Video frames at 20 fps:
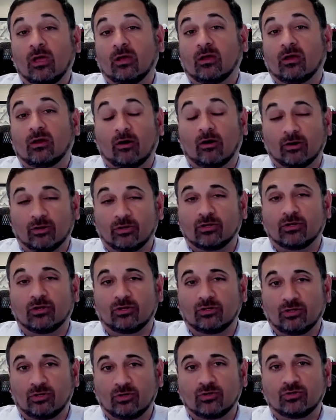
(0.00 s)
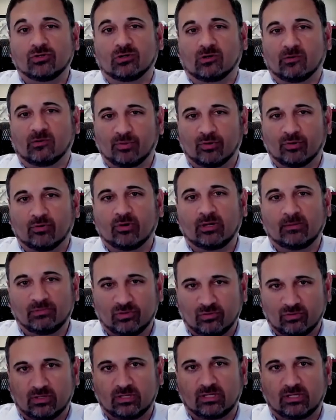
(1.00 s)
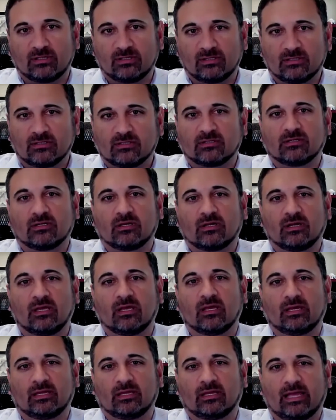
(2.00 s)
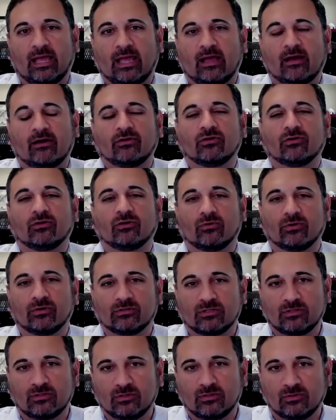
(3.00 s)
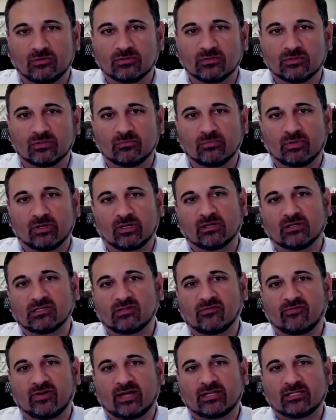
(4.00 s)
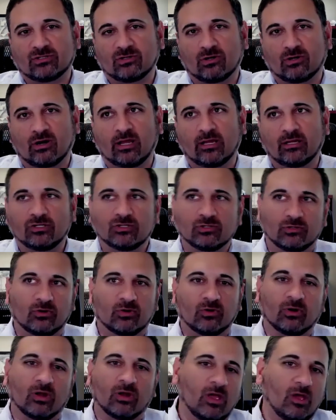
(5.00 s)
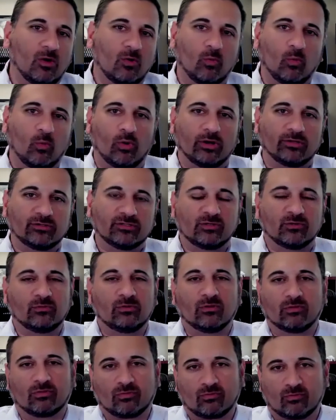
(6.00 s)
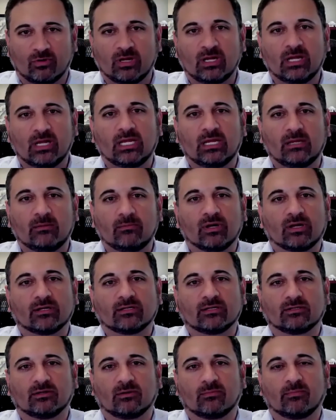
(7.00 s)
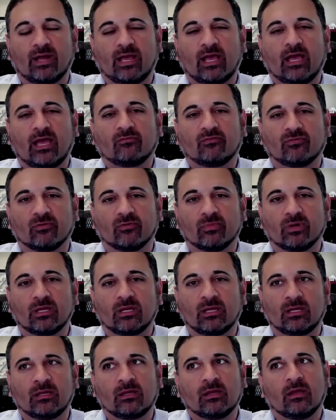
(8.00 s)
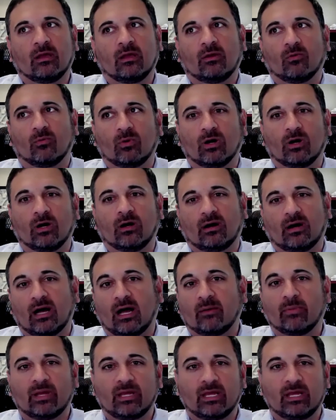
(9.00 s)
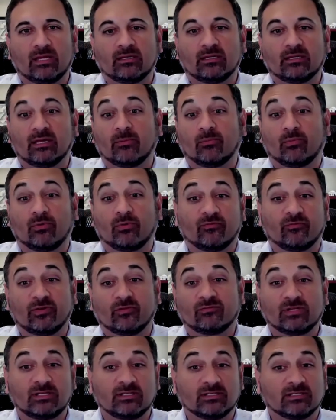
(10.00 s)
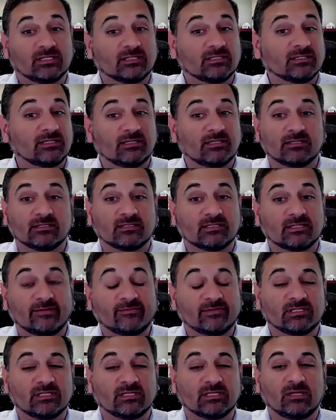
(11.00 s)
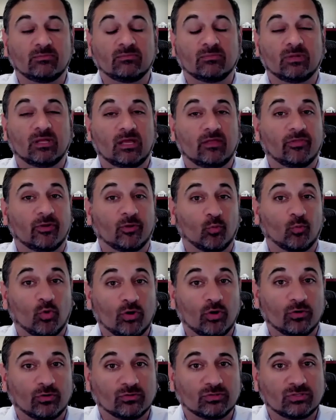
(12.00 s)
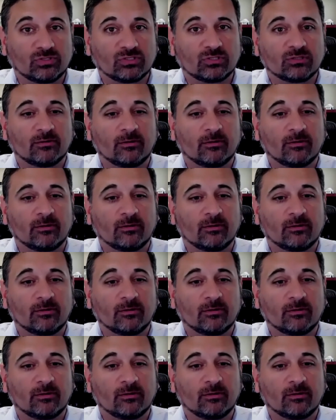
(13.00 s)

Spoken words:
are you going to use your peremptories and how you're going to use them? Because if I strike juror 1, 2, and 3 because they're bad for me, well, I may end up with 15, 16, and 17, and they're worse.